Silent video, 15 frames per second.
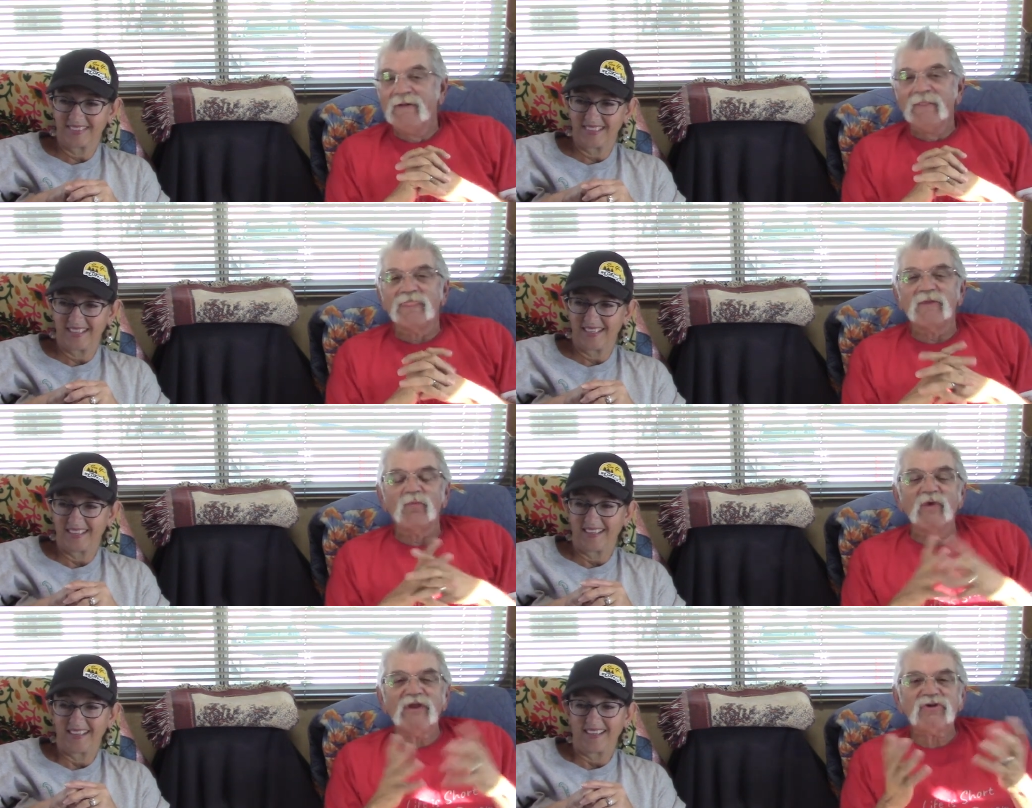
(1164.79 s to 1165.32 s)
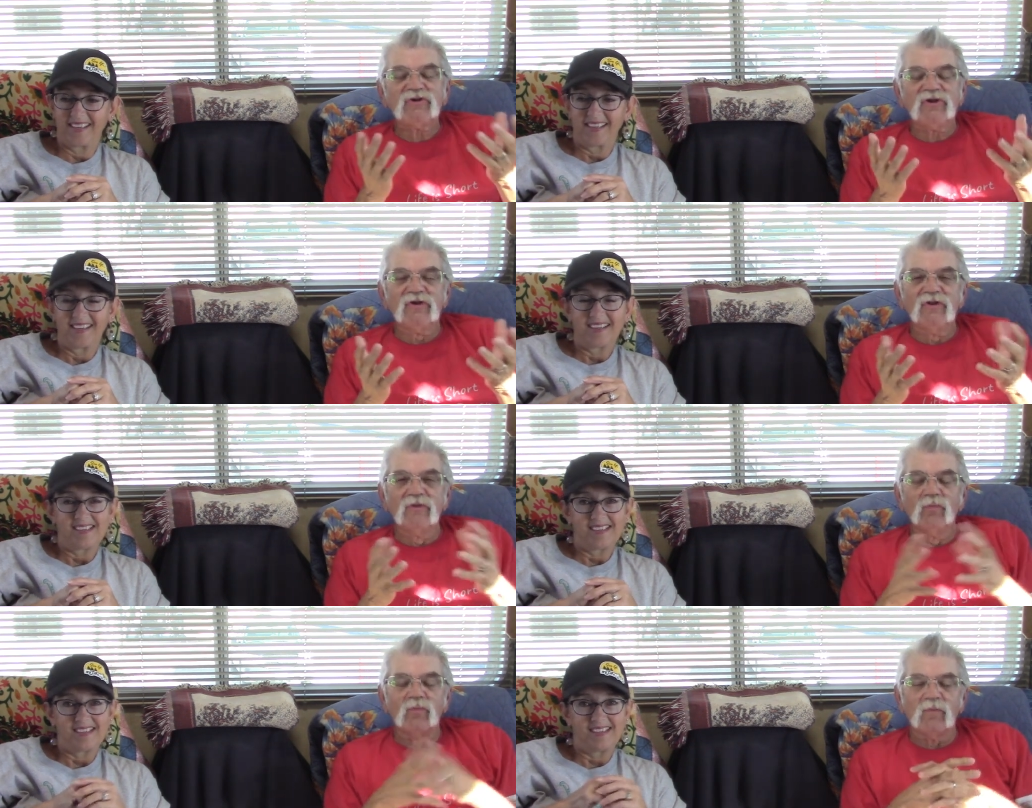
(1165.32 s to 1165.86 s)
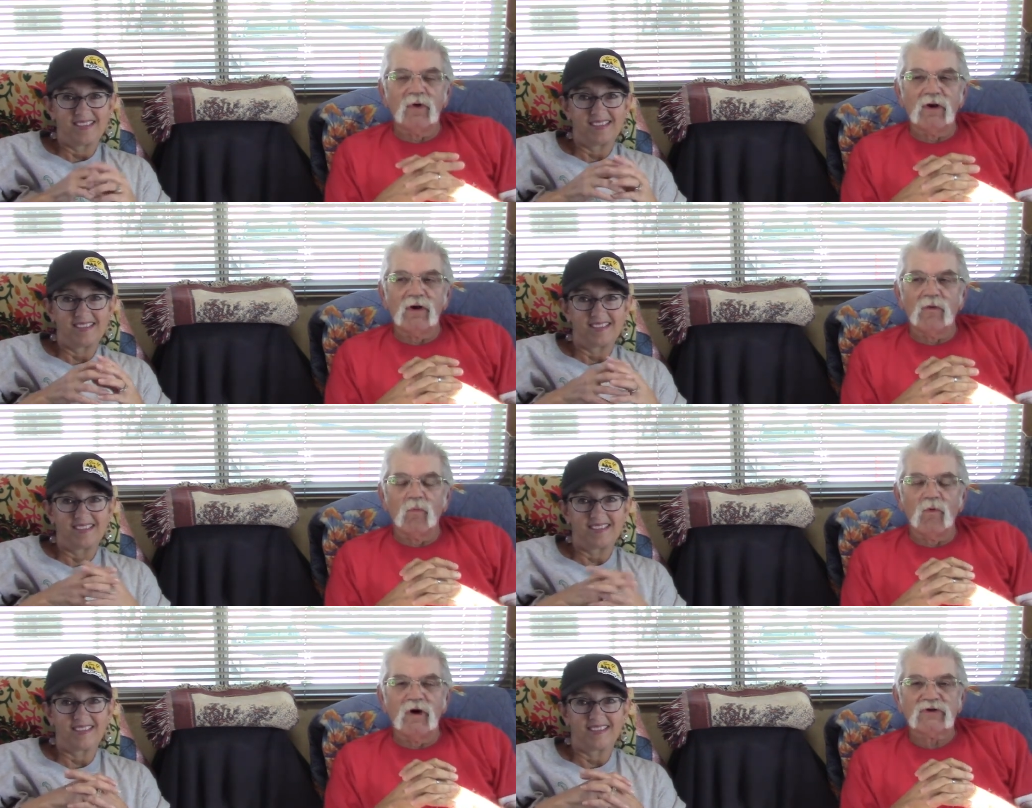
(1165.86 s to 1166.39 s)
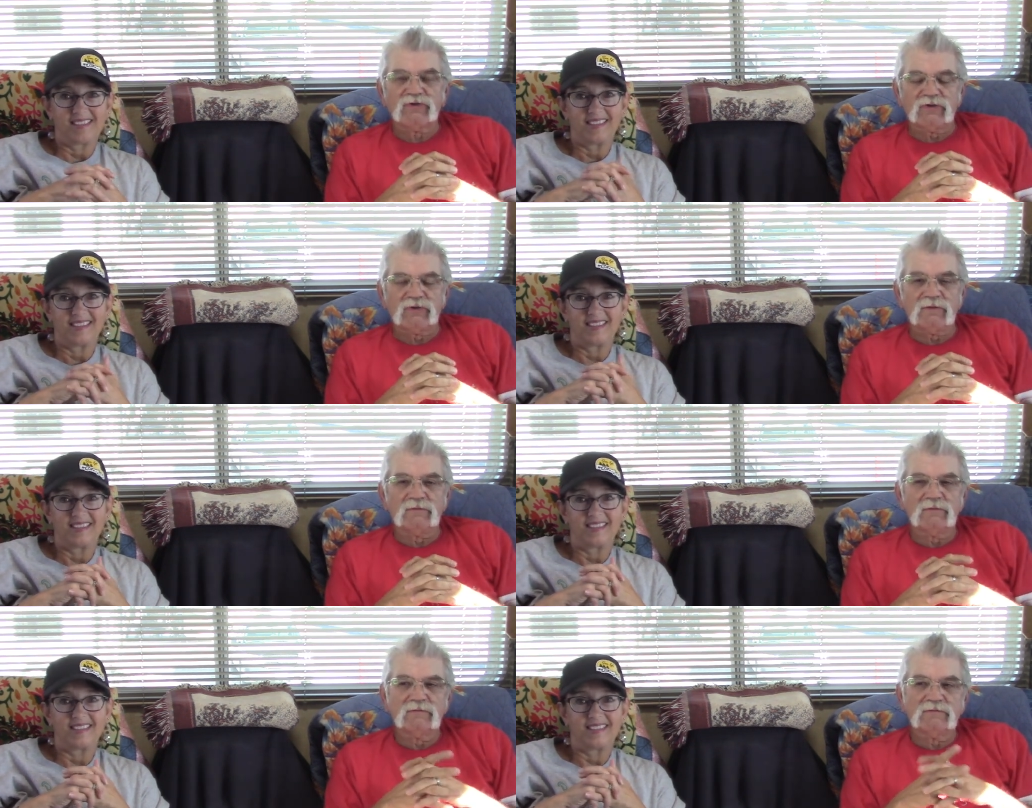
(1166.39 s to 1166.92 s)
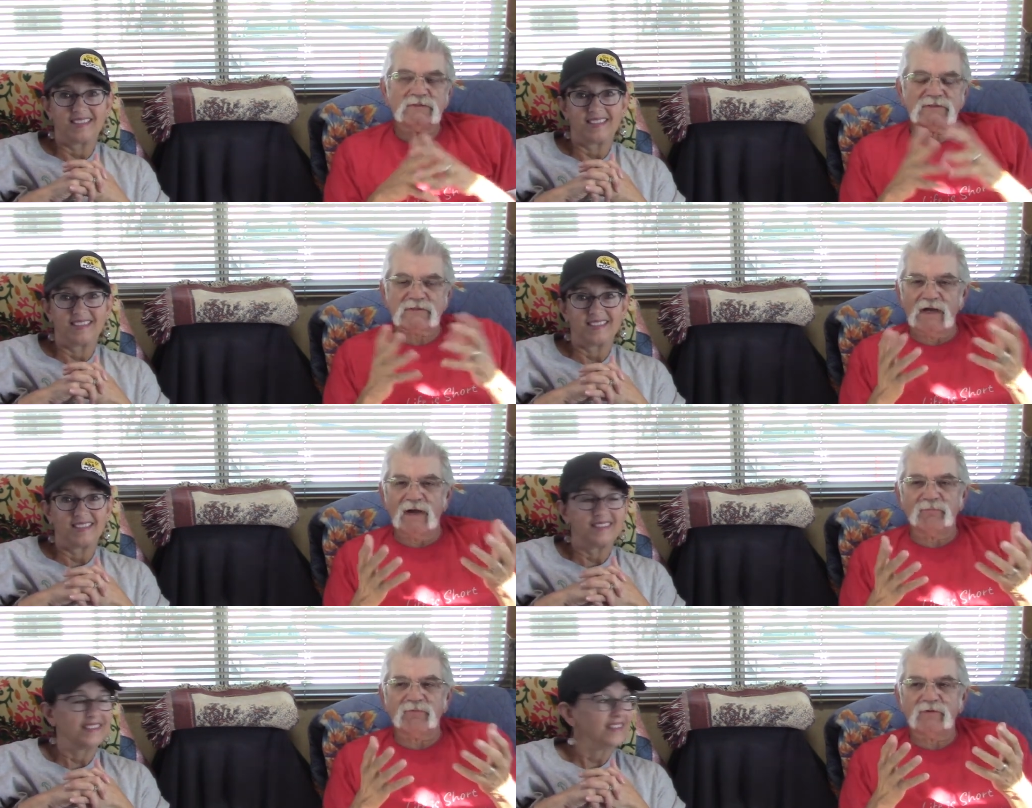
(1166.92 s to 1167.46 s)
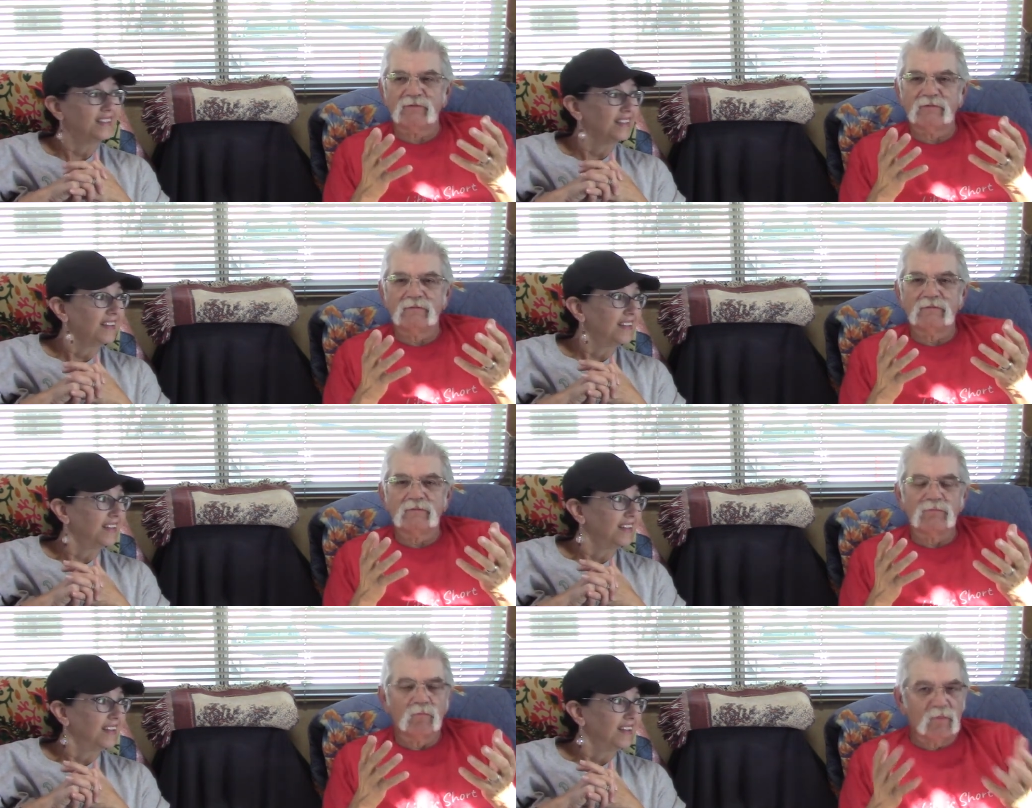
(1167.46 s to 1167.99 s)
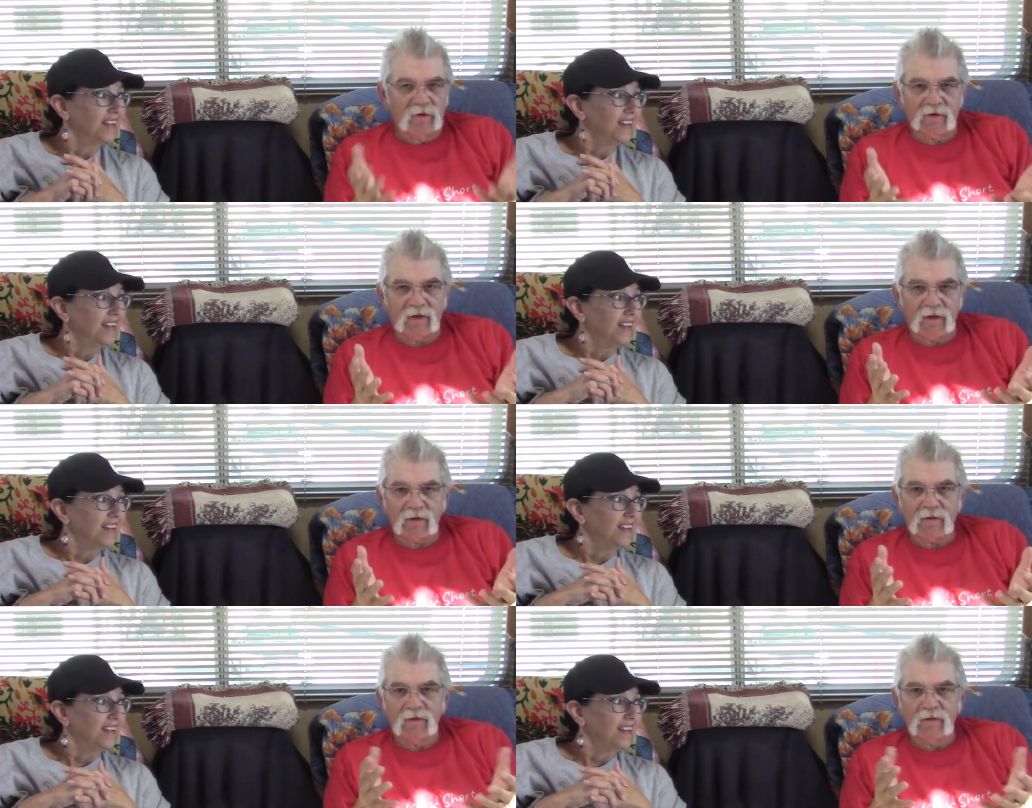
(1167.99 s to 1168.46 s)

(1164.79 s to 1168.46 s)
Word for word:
Speaker 1: the windshield washer stopped working,